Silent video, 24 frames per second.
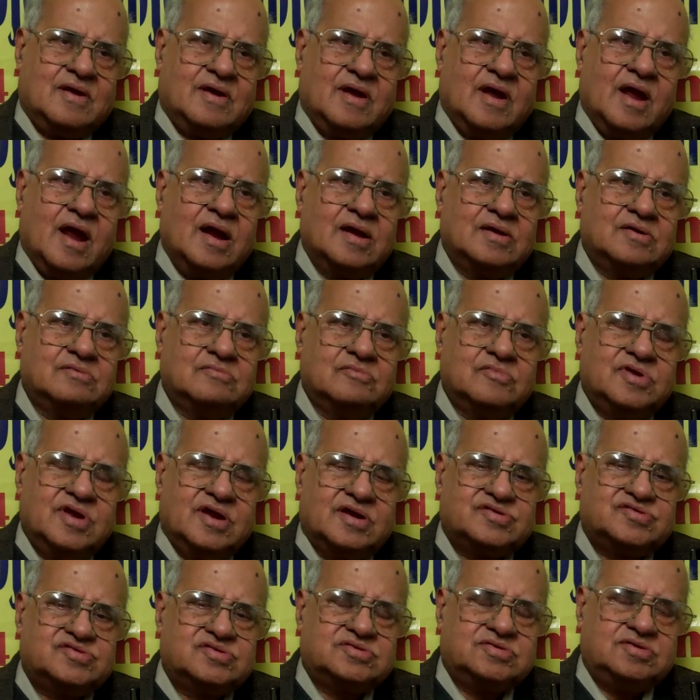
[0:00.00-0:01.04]
And we
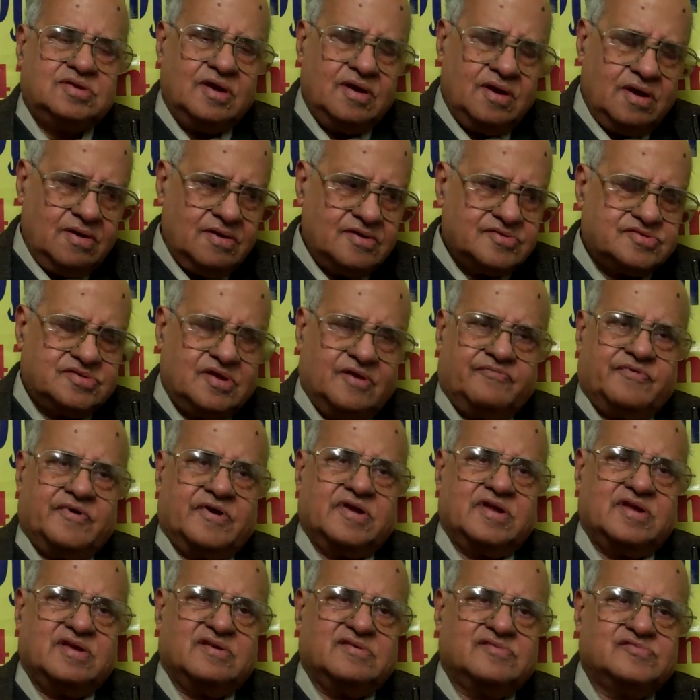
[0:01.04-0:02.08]
are still
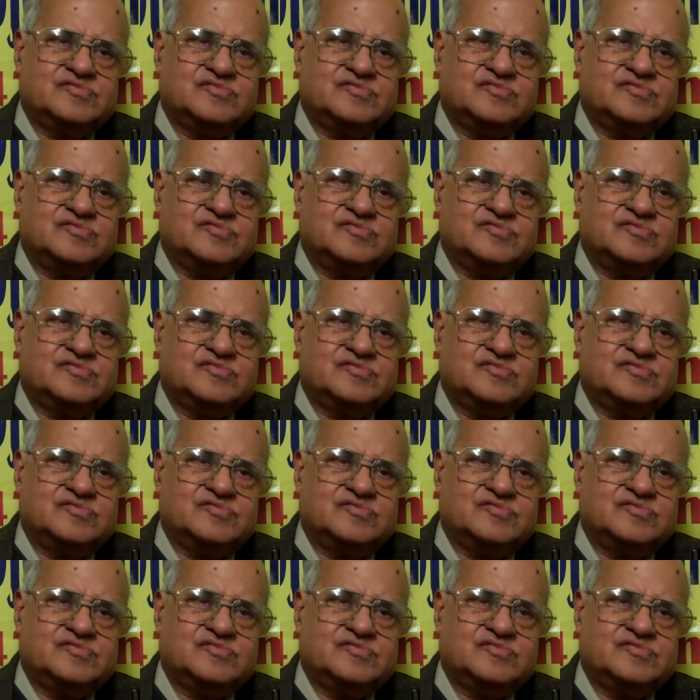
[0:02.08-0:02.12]
suffering.